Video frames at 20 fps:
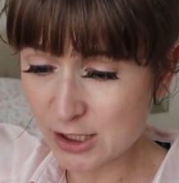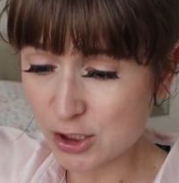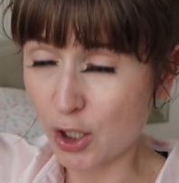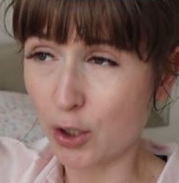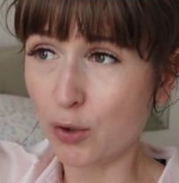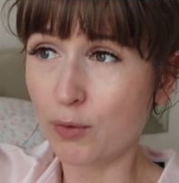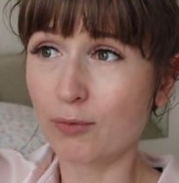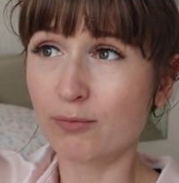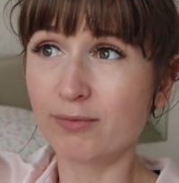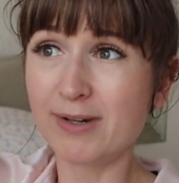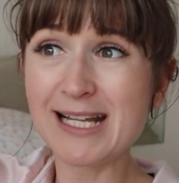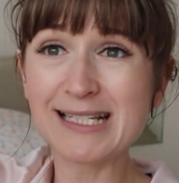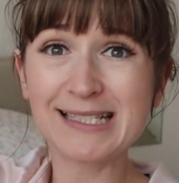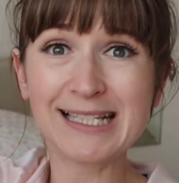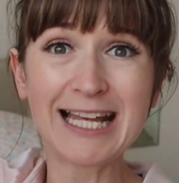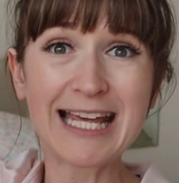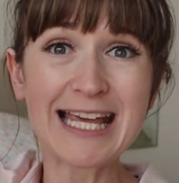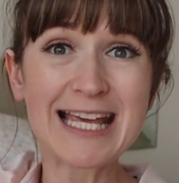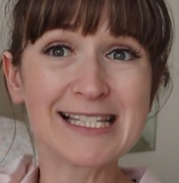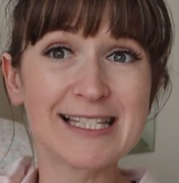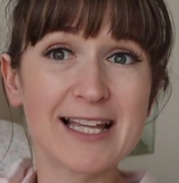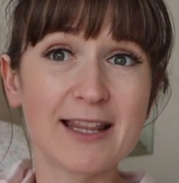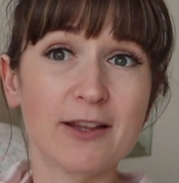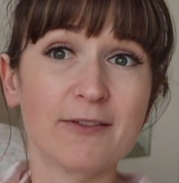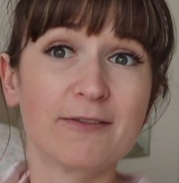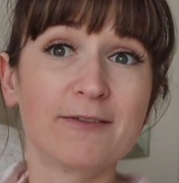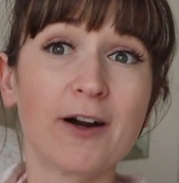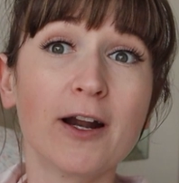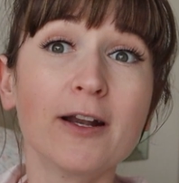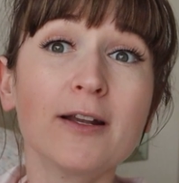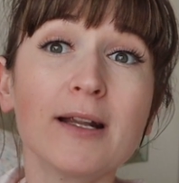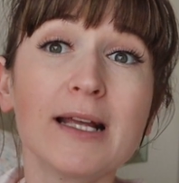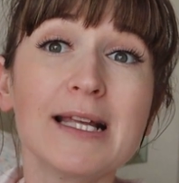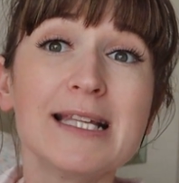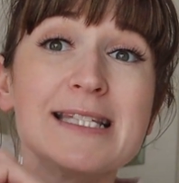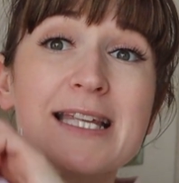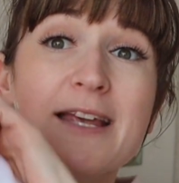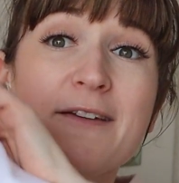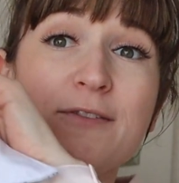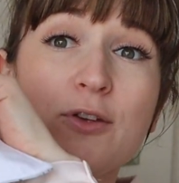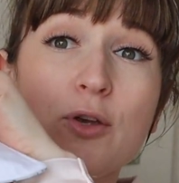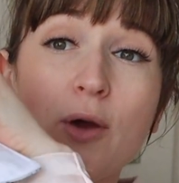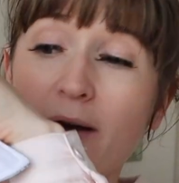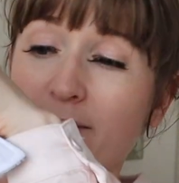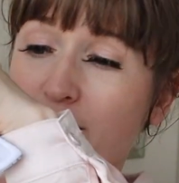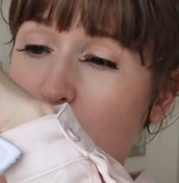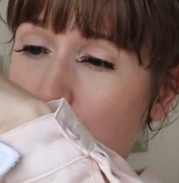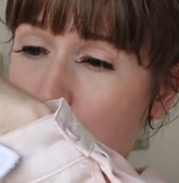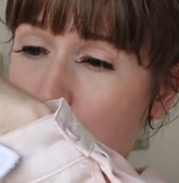So the reason it is at the front is if you have a